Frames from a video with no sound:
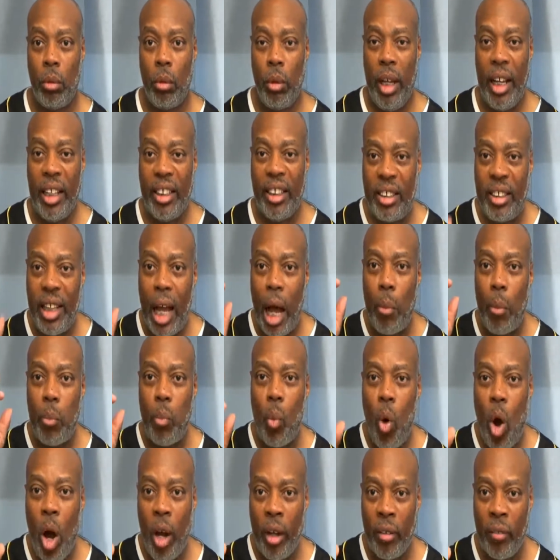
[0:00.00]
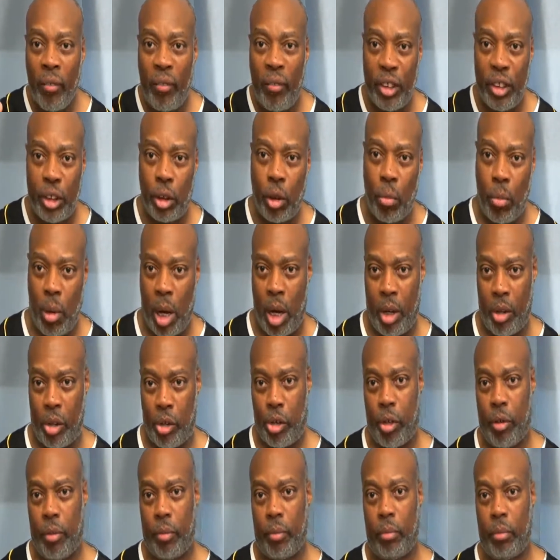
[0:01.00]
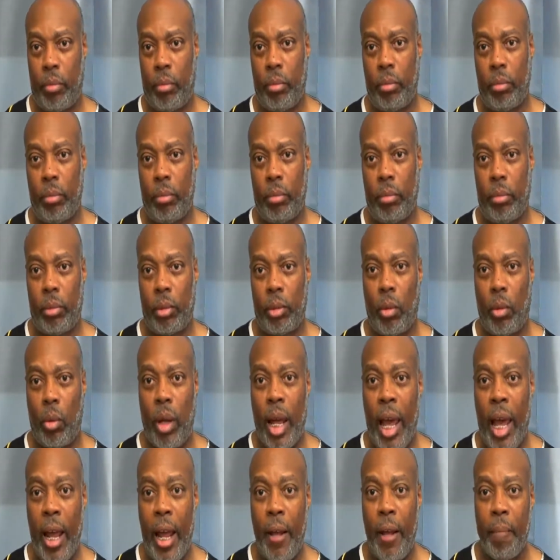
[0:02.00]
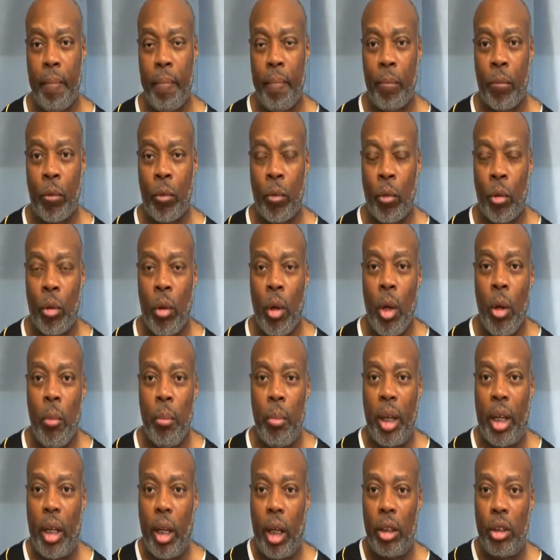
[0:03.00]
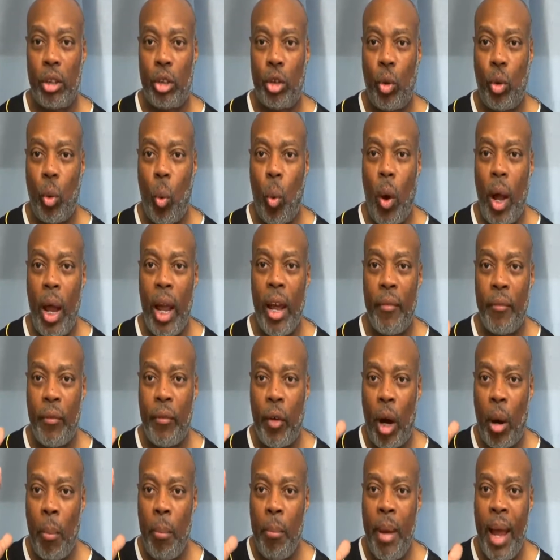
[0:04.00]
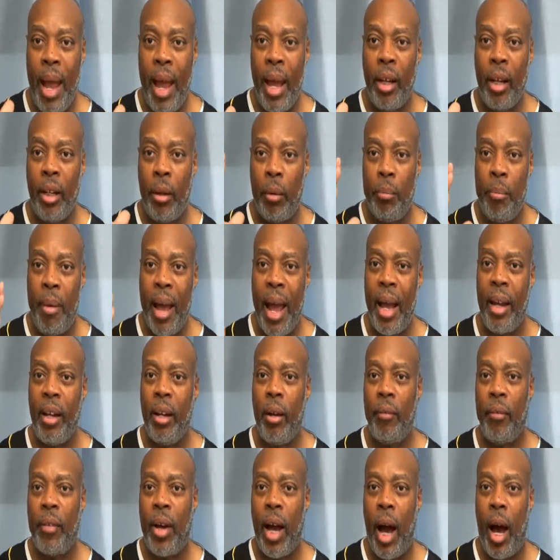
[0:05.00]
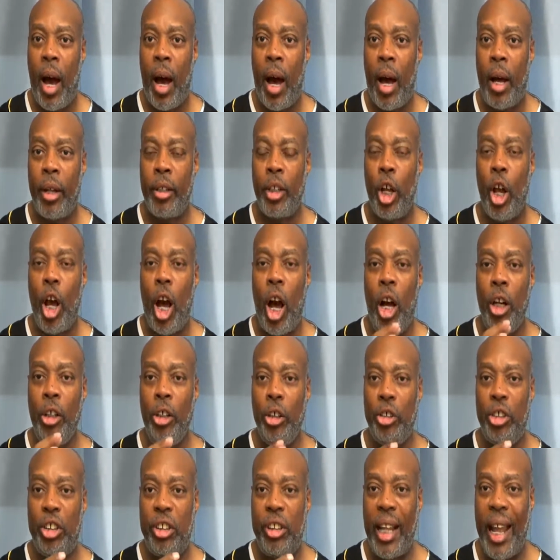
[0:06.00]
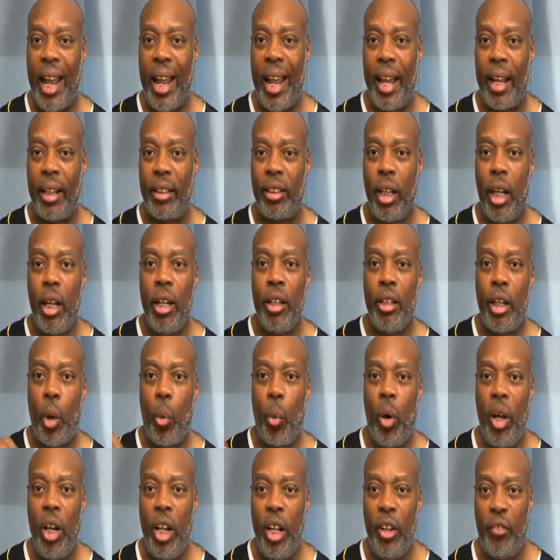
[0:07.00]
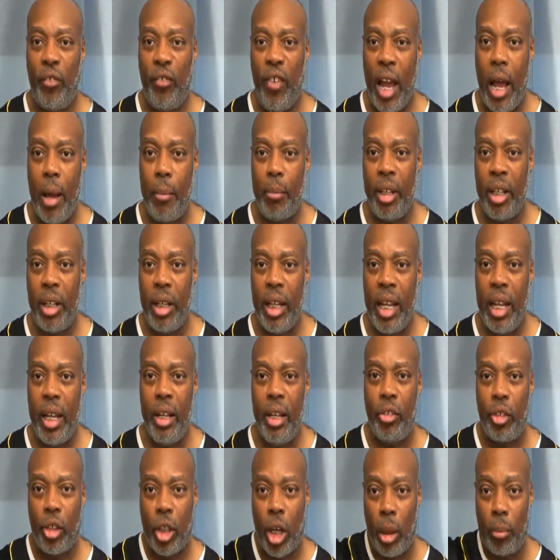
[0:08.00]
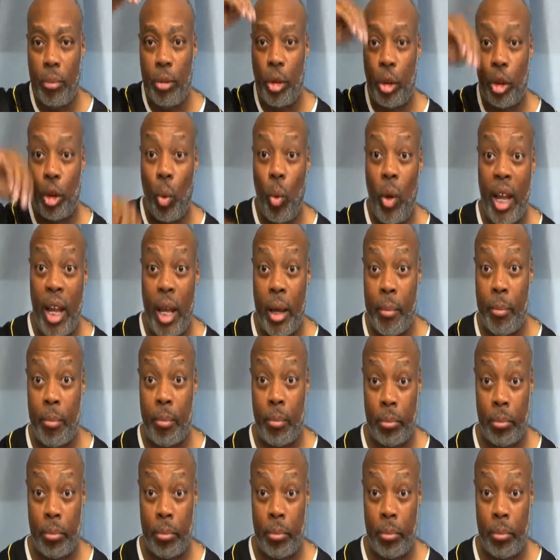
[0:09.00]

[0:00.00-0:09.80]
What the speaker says: And stop wanting for so much, okay? Because if a man of God understands that what his family needs comes through him,